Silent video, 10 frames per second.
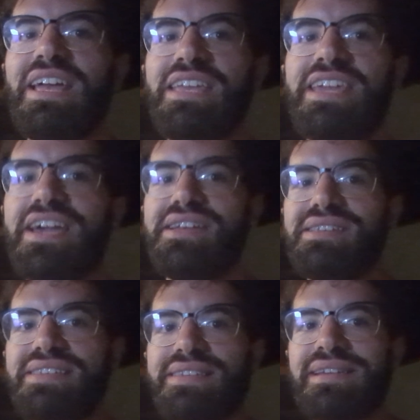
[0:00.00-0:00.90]

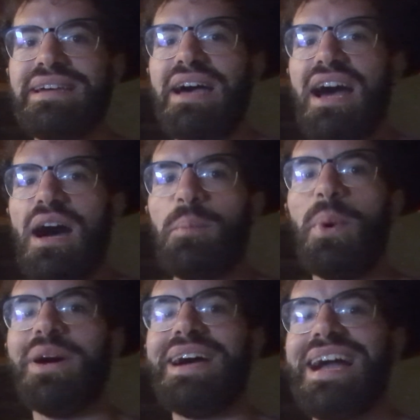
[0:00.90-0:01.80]
yes,
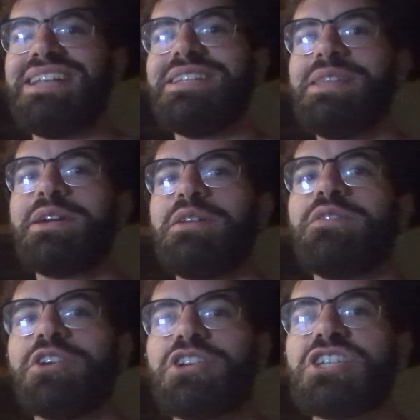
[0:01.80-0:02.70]
but I did the
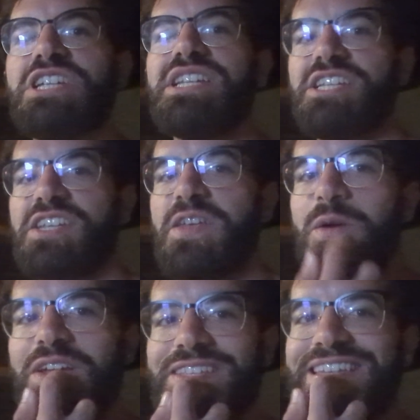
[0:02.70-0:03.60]
conversion to
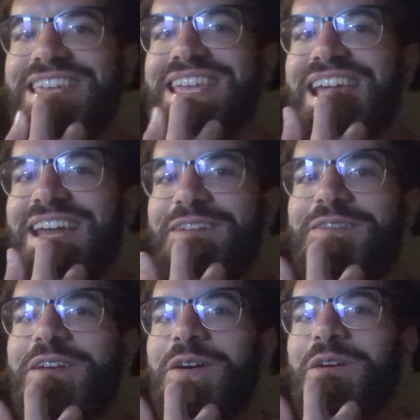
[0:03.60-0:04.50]
USD and I
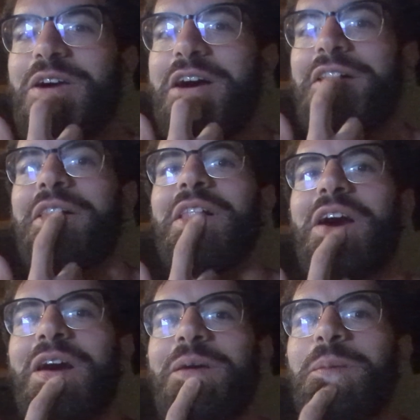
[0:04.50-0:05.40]
felt a
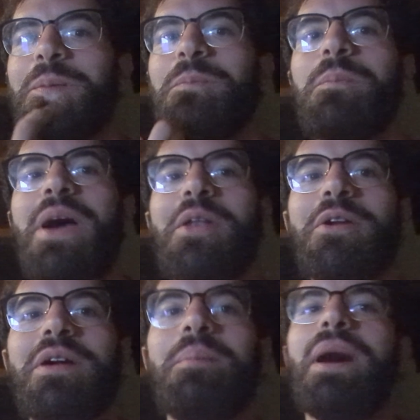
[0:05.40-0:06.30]
lot
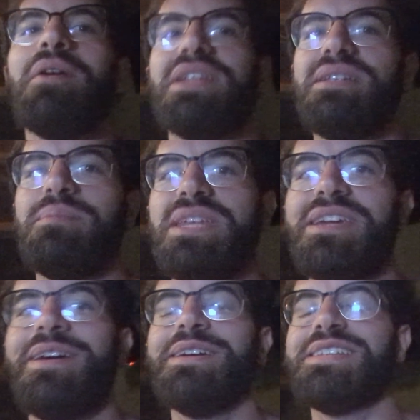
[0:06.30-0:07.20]
better about it
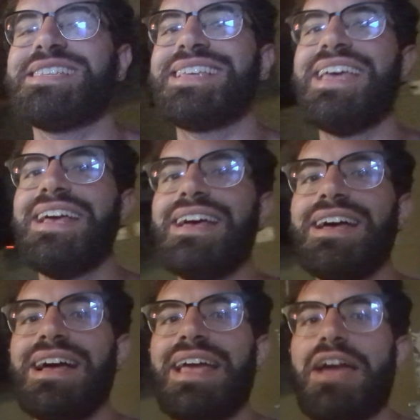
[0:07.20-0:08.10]
because
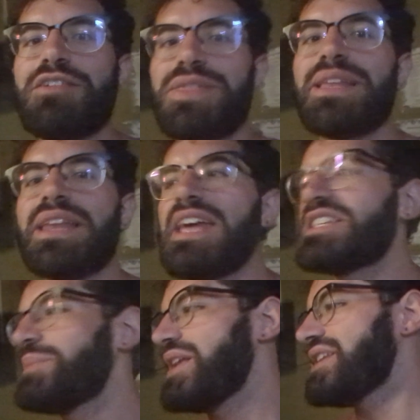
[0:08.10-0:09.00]
everything that I
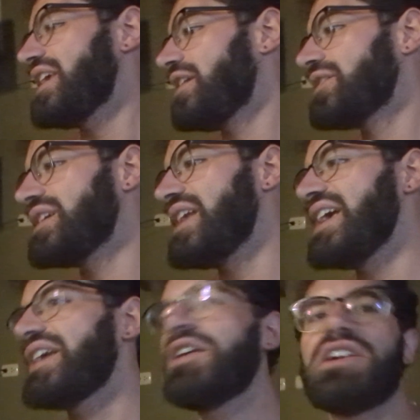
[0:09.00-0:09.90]
spent here today
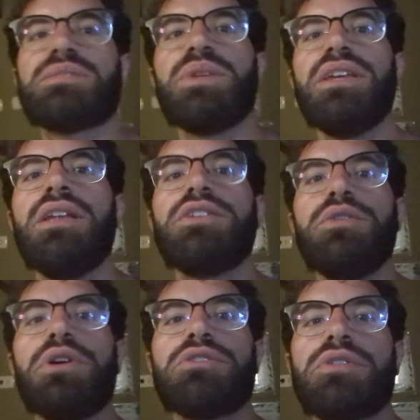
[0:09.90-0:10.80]
cost me
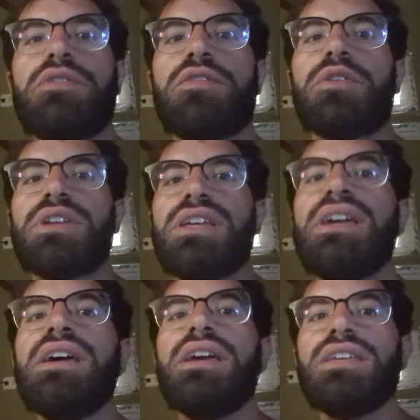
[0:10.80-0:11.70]
240
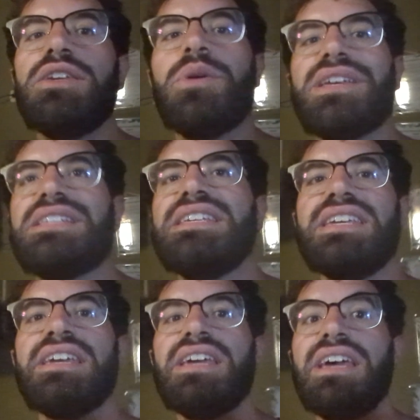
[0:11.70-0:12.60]
USD.